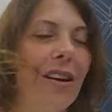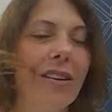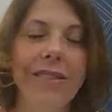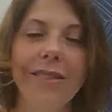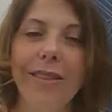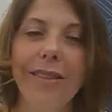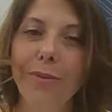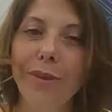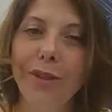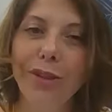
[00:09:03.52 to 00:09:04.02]

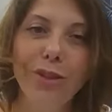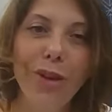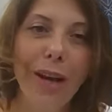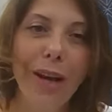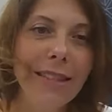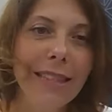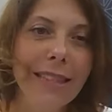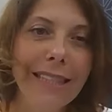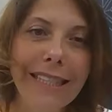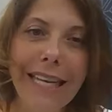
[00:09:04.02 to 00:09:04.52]

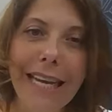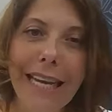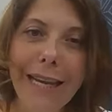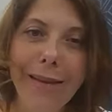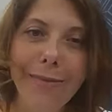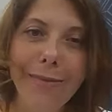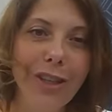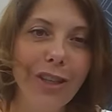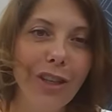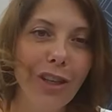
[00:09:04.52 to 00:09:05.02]
subcontractor
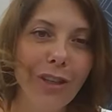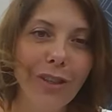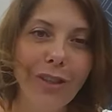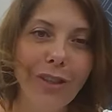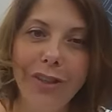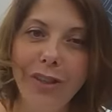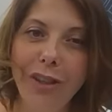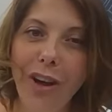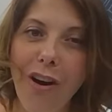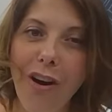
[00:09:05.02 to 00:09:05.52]
teams and our
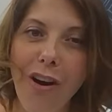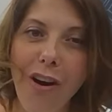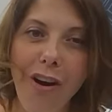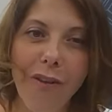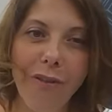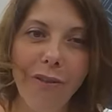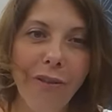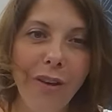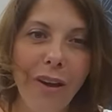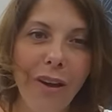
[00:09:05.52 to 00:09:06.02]

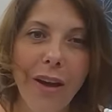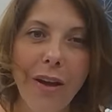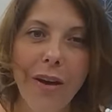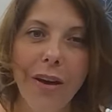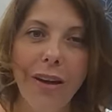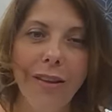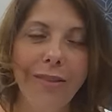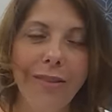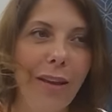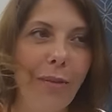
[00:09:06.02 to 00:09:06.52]
staff.
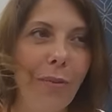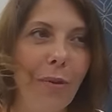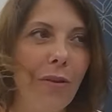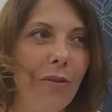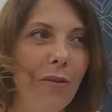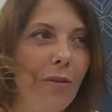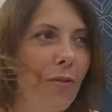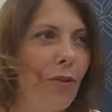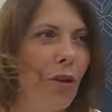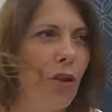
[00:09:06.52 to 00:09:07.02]
They
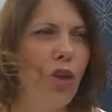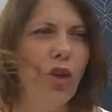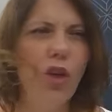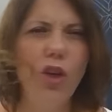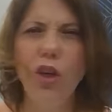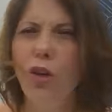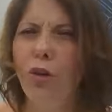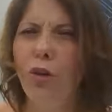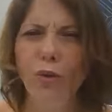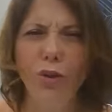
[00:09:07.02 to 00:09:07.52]
were
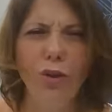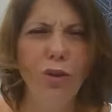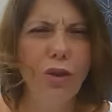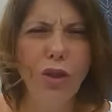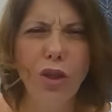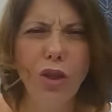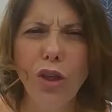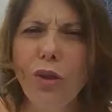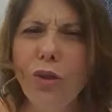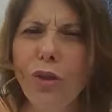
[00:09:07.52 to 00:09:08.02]

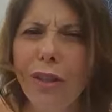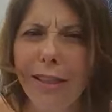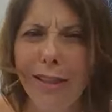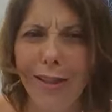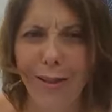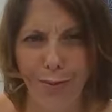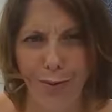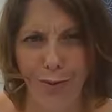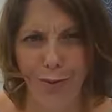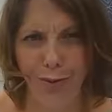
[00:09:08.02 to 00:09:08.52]
hugely
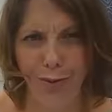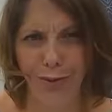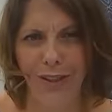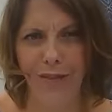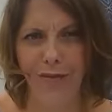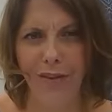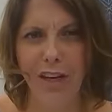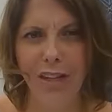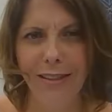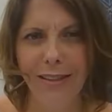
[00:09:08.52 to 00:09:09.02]

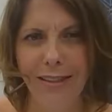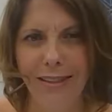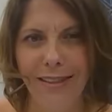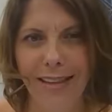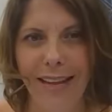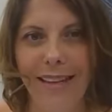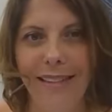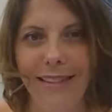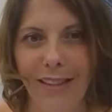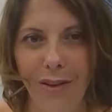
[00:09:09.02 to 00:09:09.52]
supportive and
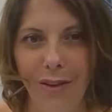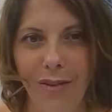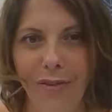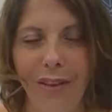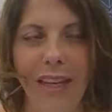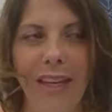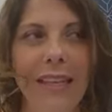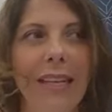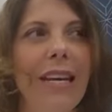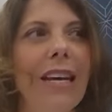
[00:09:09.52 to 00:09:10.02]
understanding of
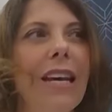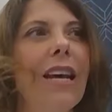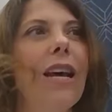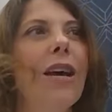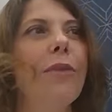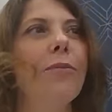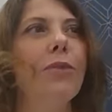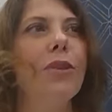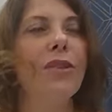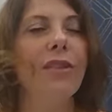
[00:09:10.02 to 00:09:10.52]
it.
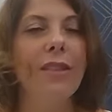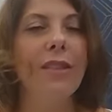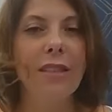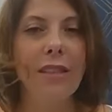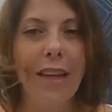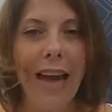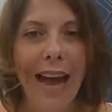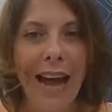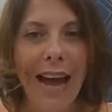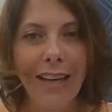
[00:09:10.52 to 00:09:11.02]
But
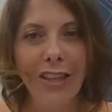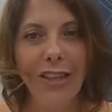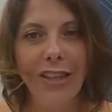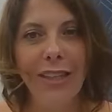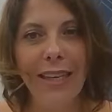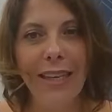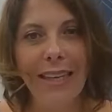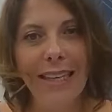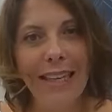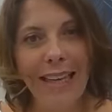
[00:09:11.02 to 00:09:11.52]
to
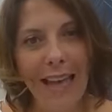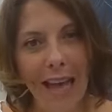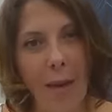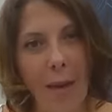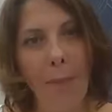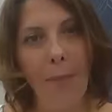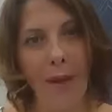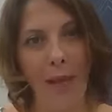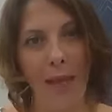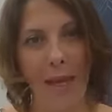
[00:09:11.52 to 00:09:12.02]
actually
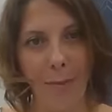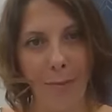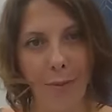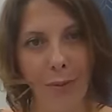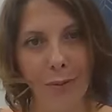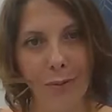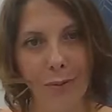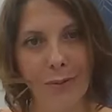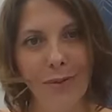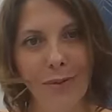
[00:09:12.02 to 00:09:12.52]
get
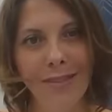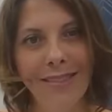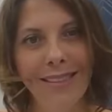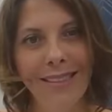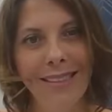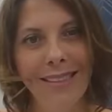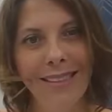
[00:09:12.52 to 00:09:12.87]
people